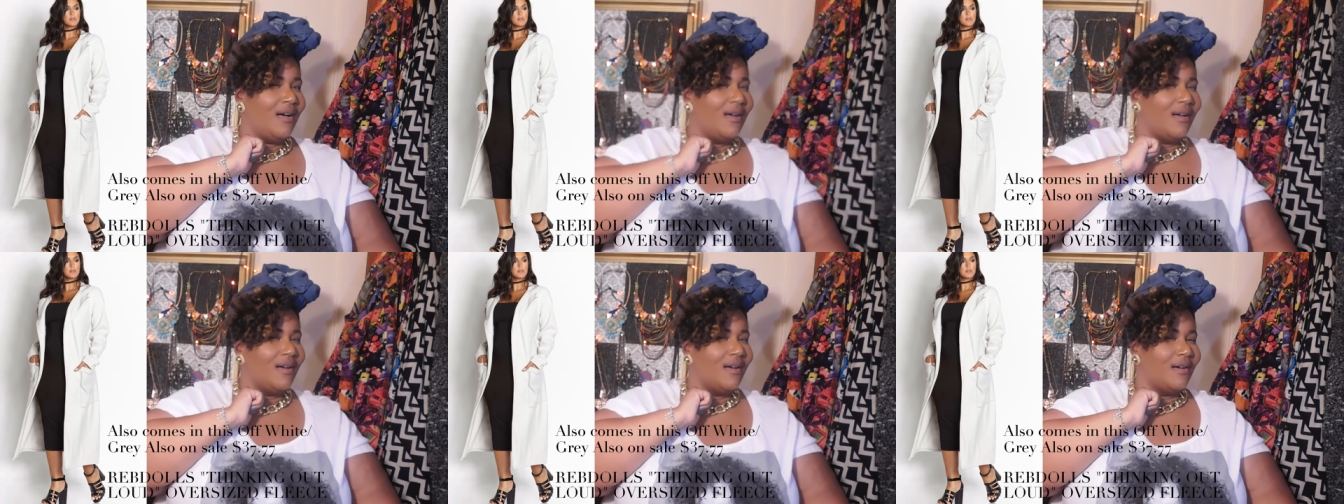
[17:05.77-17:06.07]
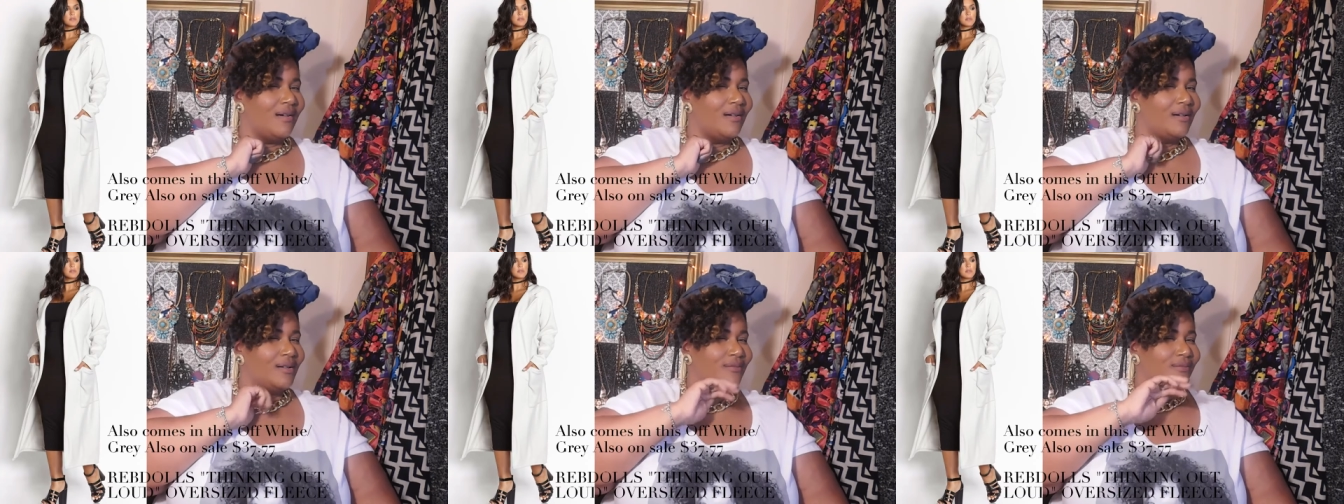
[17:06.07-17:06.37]
Oh.
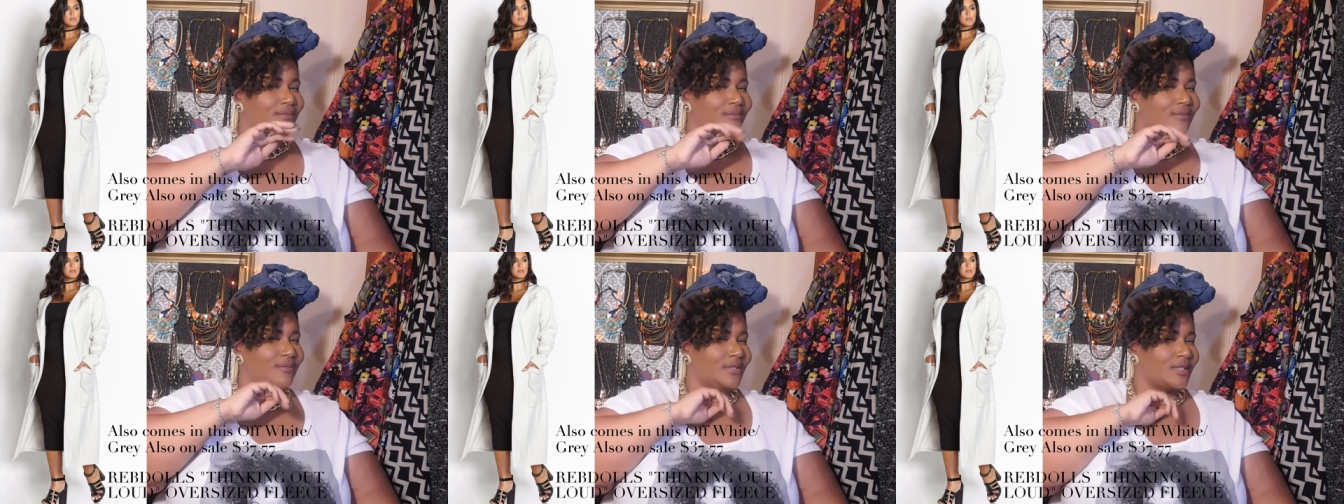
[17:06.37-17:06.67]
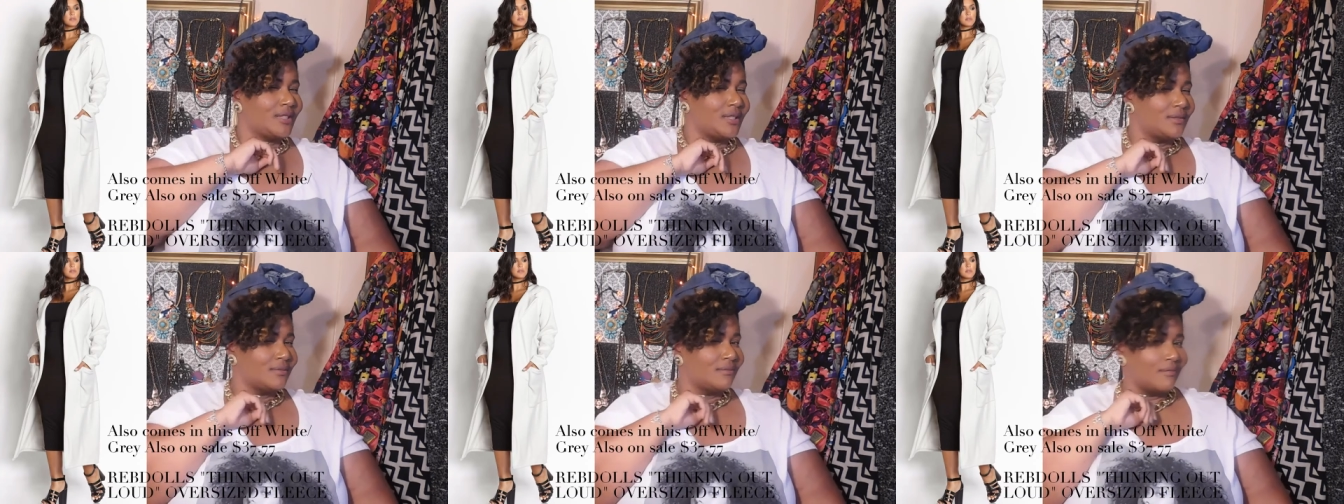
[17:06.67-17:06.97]

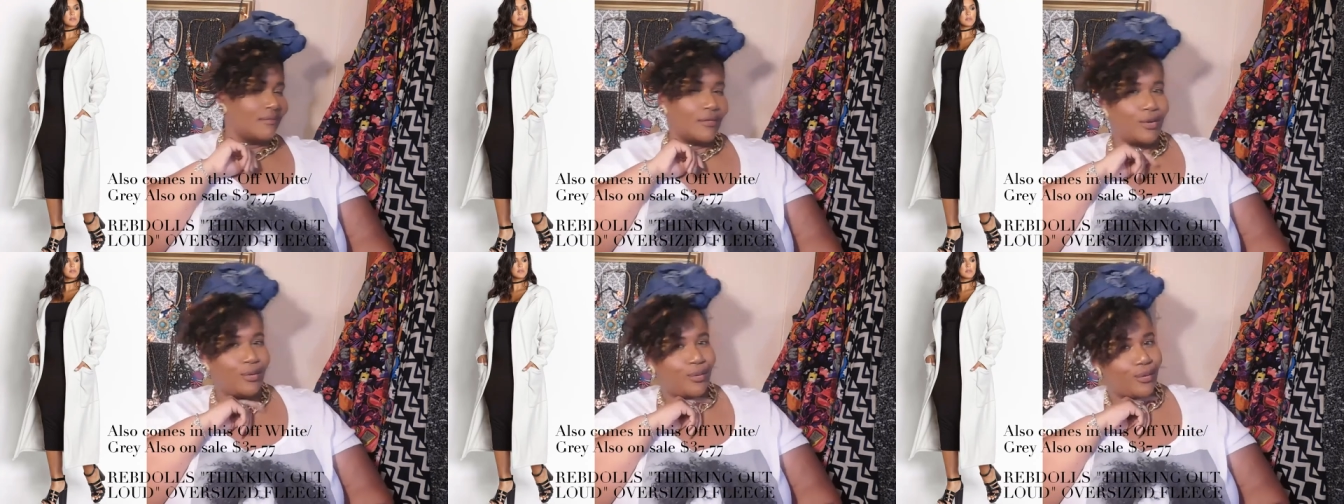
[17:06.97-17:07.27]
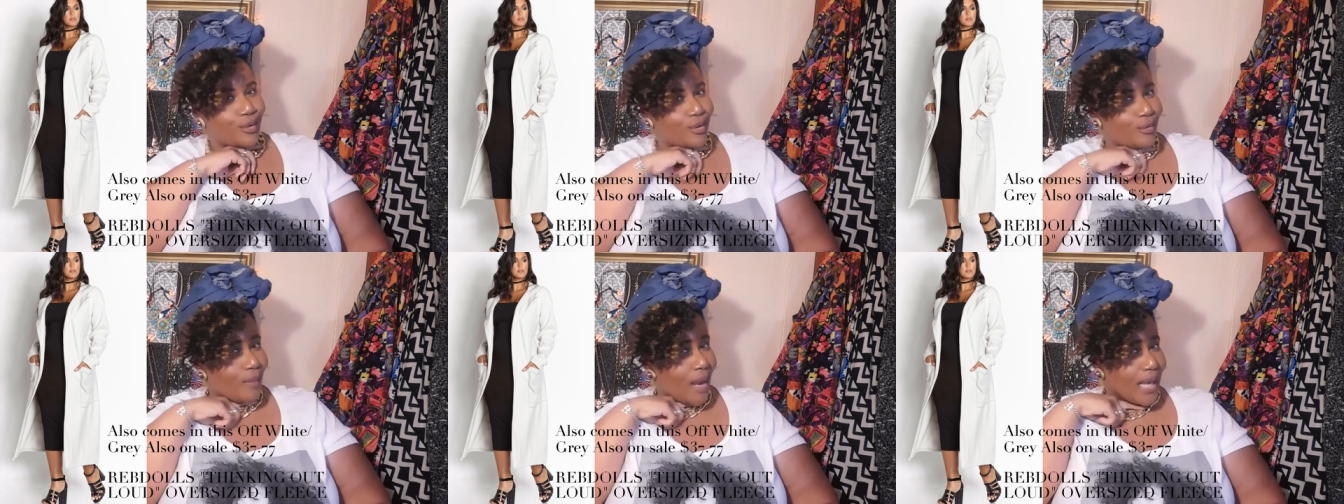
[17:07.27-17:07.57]

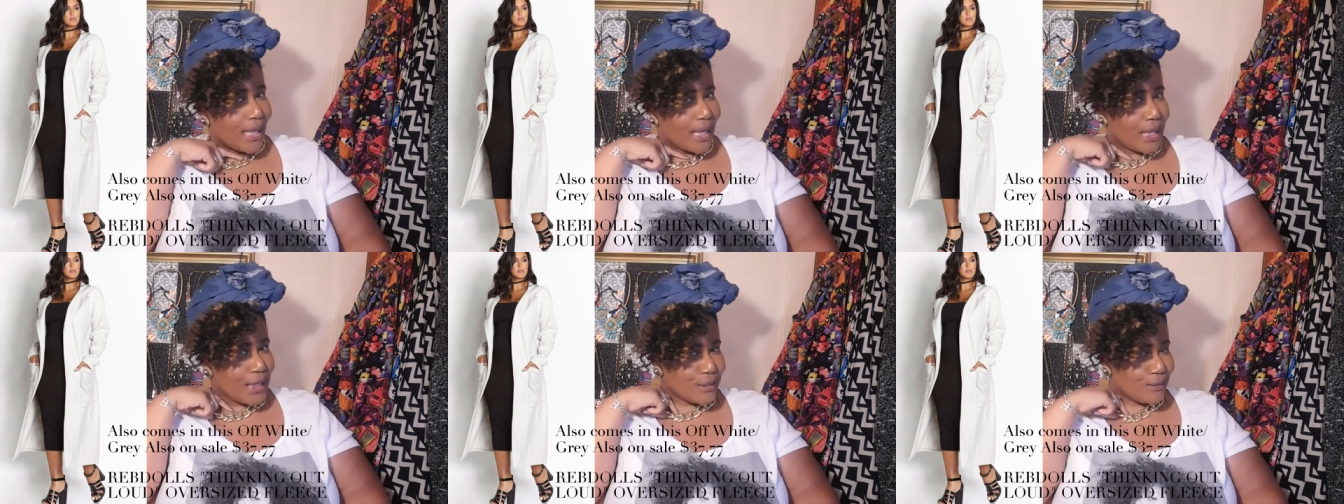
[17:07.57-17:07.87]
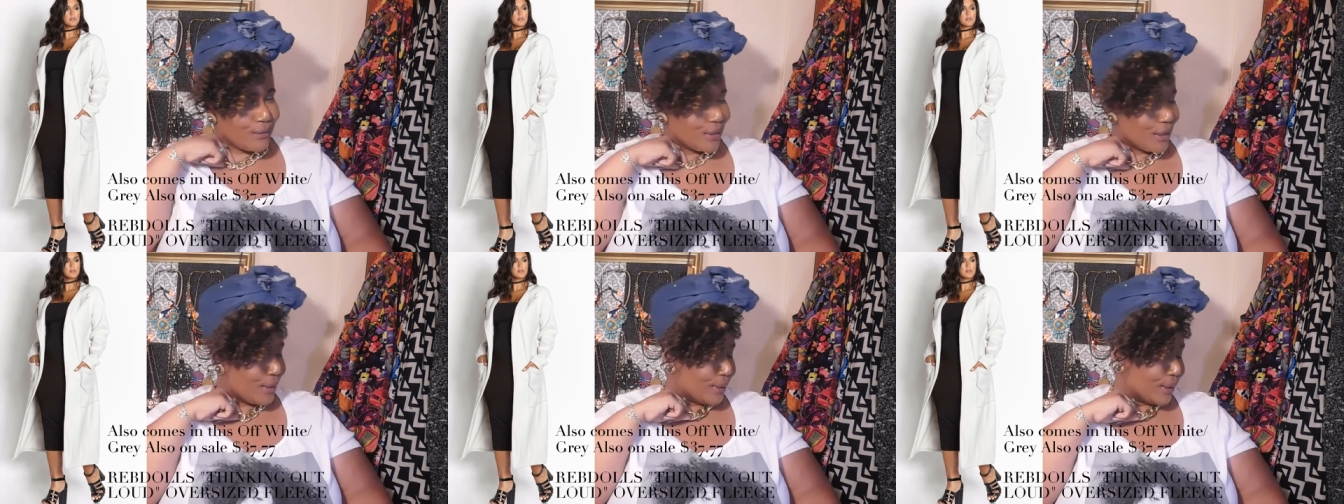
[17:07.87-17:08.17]
Girl, you might get you
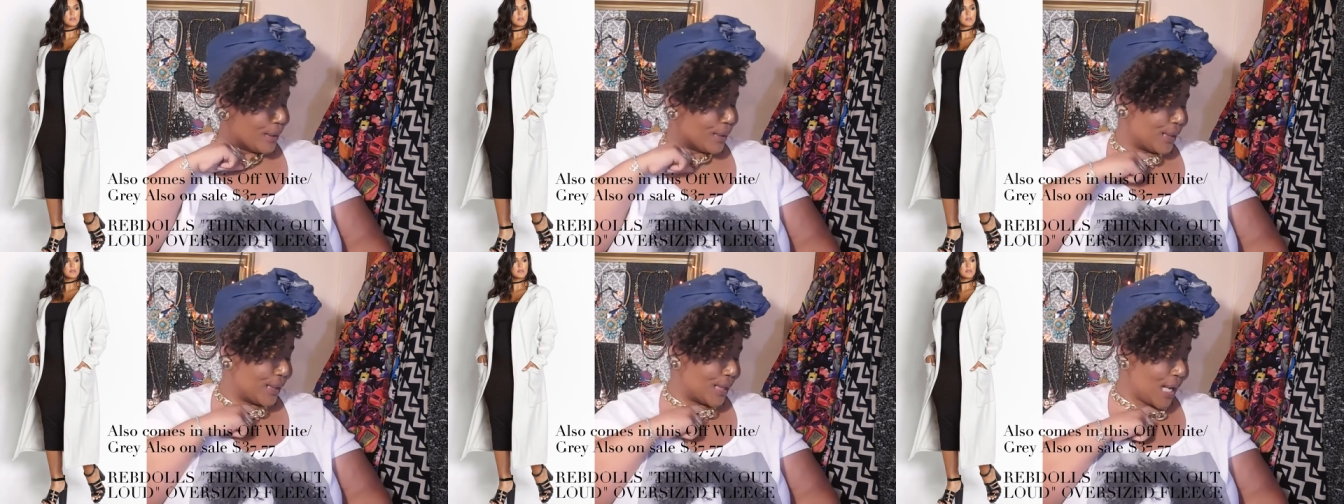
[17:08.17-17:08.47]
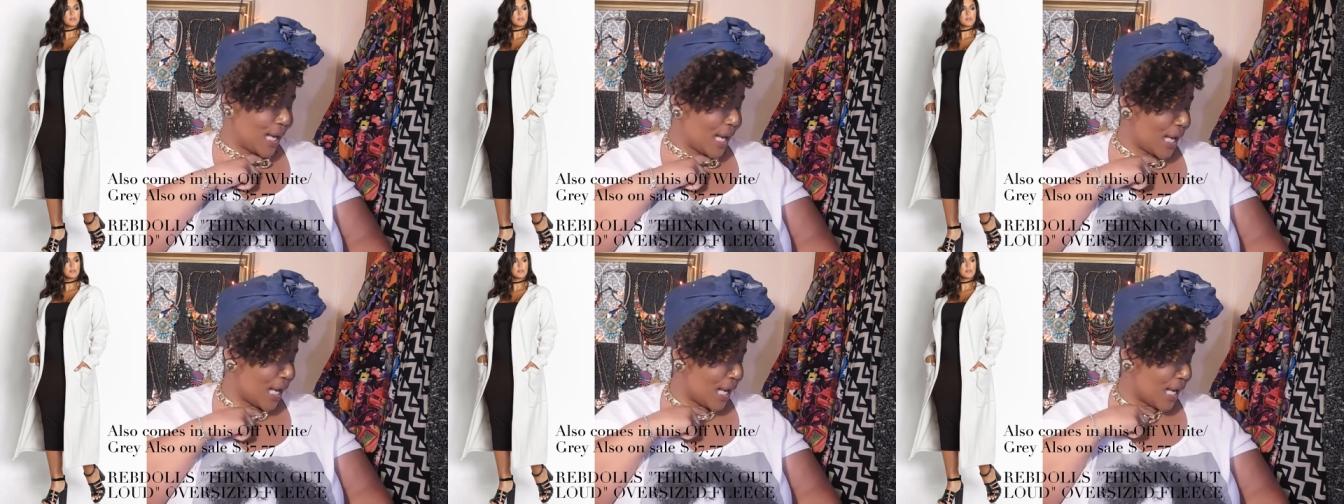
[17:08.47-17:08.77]
something
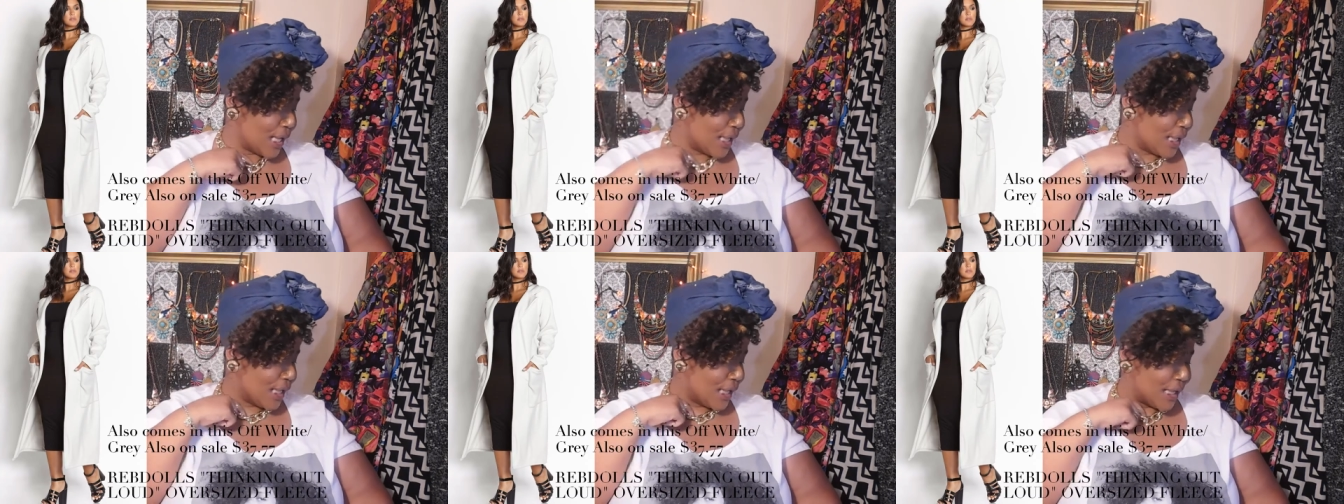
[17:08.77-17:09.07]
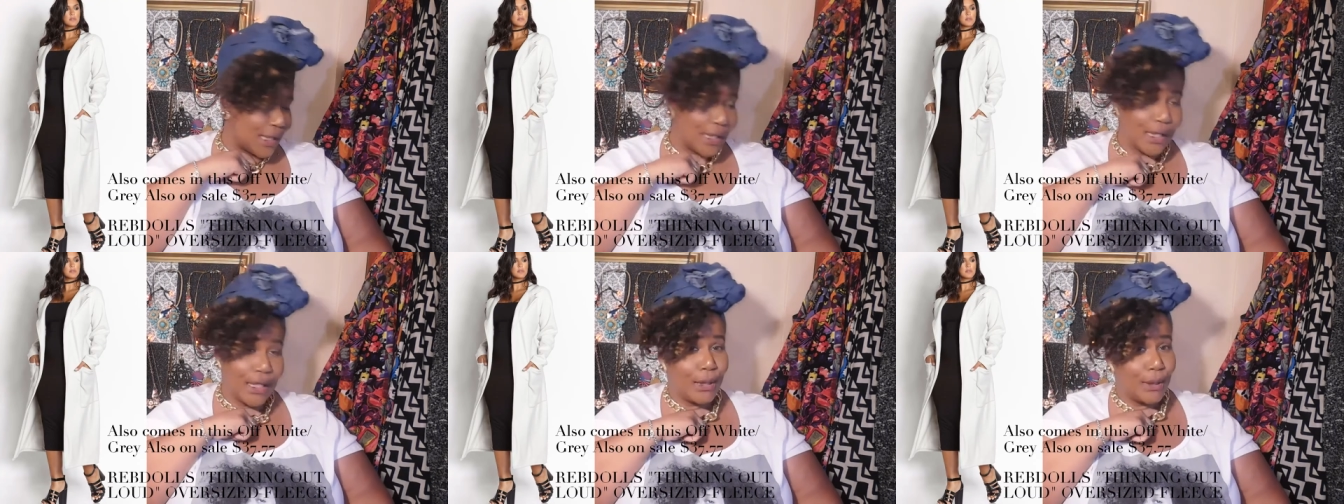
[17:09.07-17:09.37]
tonight,
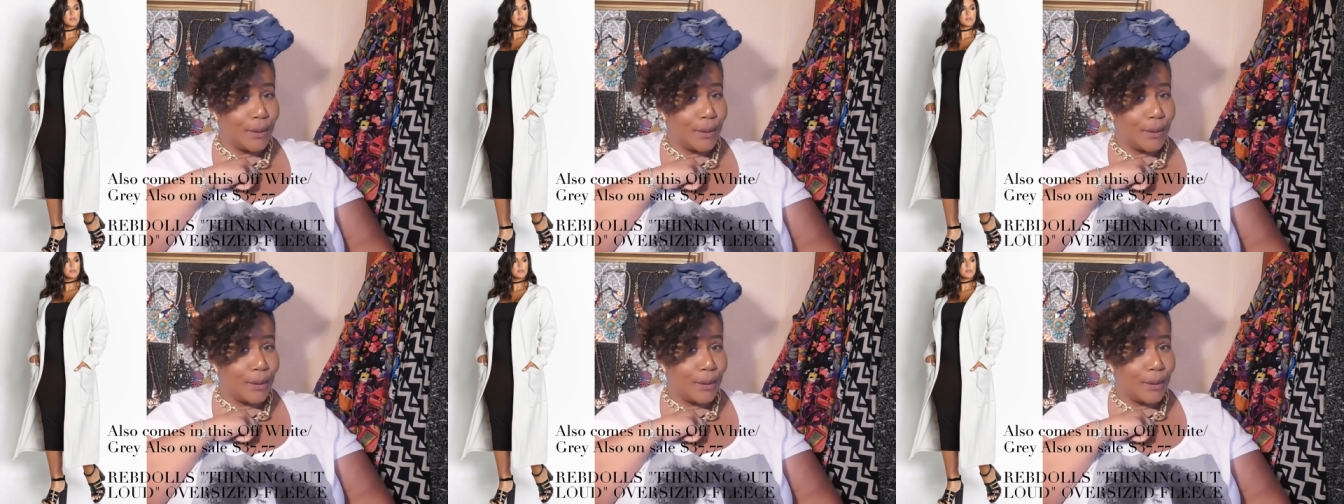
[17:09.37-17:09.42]
honey.